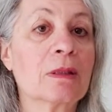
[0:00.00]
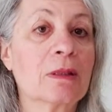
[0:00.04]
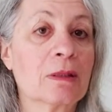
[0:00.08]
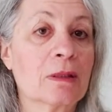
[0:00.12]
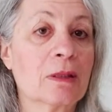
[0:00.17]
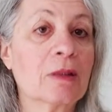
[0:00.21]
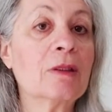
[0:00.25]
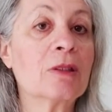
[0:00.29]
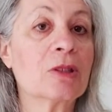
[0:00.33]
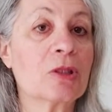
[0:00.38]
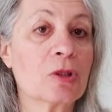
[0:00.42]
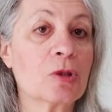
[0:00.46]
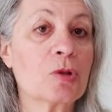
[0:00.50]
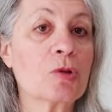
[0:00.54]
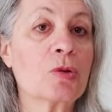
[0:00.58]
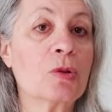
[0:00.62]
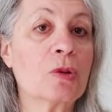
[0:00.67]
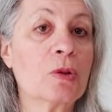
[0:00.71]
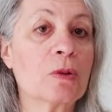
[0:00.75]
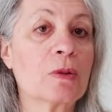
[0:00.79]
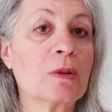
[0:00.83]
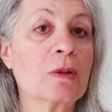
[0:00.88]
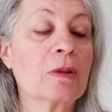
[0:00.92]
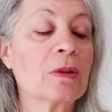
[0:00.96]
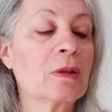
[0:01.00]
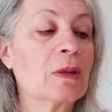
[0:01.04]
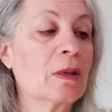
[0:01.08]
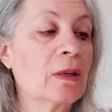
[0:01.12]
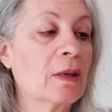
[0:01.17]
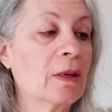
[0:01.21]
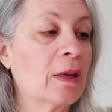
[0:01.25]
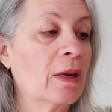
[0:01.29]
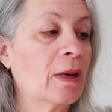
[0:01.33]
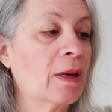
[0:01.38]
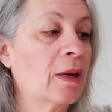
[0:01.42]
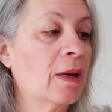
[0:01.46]
That's true.
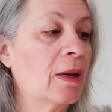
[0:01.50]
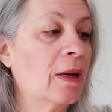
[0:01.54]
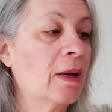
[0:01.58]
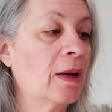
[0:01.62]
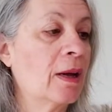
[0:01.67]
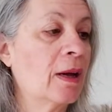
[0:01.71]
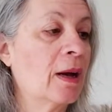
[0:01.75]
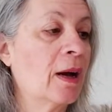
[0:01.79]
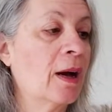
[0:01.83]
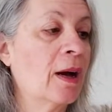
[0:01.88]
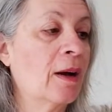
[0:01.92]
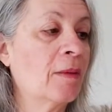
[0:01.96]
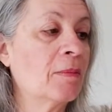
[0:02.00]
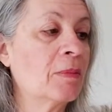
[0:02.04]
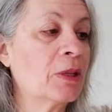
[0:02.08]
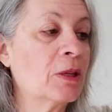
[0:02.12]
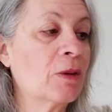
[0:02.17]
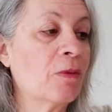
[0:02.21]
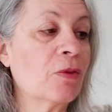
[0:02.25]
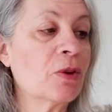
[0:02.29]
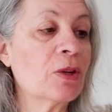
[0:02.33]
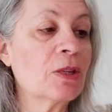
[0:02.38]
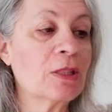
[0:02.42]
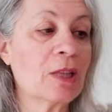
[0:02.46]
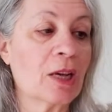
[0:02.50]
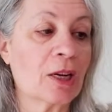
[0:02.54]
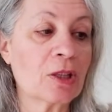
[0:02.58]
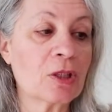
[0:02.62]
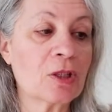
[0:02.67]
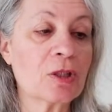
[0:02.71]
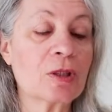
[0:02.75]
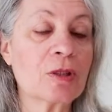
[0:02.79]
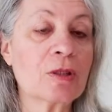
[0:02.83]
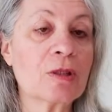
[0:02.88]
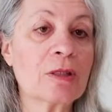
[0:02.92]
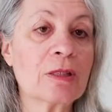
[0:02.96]
Different
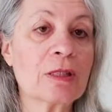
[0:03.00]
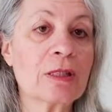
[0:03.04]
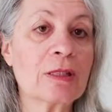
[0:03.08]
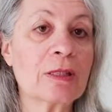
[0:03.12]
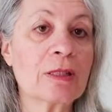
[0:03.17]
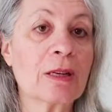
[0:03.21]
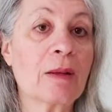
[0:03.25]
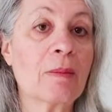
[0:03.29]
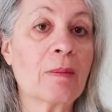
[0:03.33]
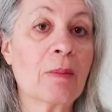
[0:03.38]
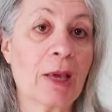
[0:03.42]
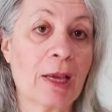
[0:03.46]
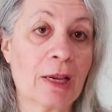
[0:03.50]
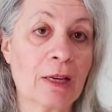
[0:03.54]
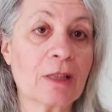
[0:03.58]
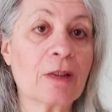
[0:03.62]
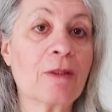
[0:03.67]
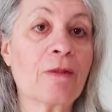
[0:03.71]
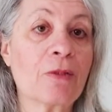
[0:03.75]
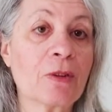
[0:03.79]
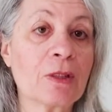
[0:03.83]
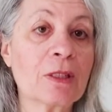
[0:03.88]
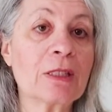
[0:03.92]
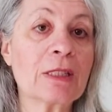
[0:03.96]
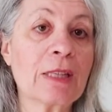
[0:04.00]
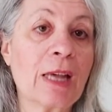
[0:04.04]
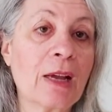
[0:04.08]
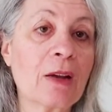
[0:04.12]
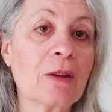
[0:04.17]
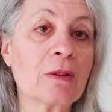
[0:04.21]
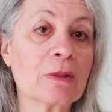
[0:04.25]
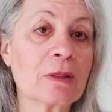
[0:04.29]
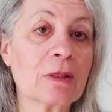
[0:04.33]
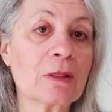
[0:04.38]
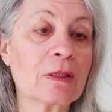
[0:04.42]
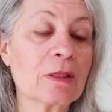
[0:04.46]
textures make different
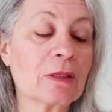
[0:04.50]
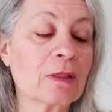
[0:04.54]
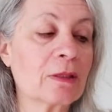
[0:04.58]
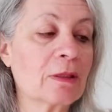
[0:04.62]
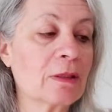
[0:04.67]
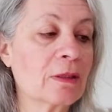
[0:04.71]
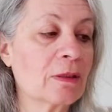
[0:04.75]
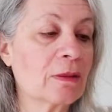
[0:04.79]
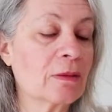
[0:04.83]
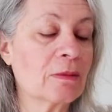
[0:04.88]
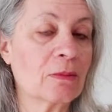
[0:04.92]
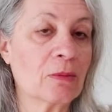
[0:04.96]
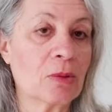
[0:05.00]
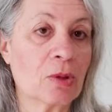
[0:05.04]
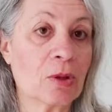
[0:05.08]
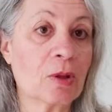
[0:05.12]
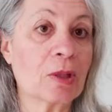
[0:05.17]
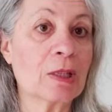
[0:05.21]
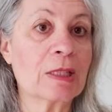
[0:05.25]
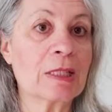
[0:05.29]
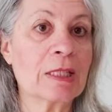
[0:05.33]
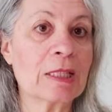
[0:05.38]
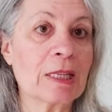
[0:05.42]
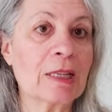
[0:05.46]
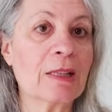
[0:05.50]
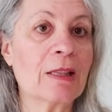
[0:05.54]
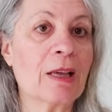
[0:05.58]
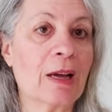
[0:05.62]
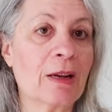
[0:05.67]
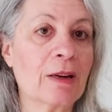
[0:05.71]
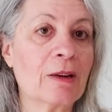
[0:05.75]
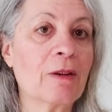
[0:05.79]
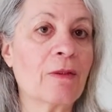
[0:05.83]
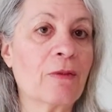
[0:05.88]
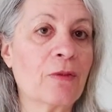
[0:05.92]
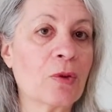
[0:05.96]
sounds. We're going to see
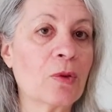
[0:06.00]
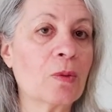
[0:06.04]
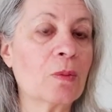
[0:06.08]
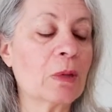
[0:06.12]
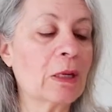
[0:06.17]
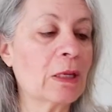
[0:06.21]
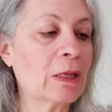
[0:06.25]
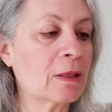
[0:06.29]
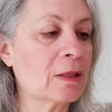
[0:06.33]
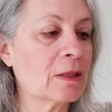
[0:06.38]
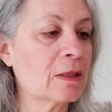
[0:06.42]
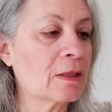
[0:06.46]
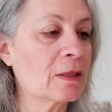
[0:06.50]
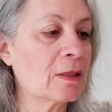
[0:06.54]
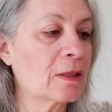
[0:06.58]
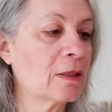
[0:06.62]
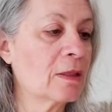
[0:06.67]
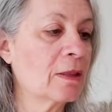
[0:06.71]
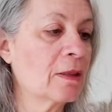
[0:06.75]
that in a few minutes.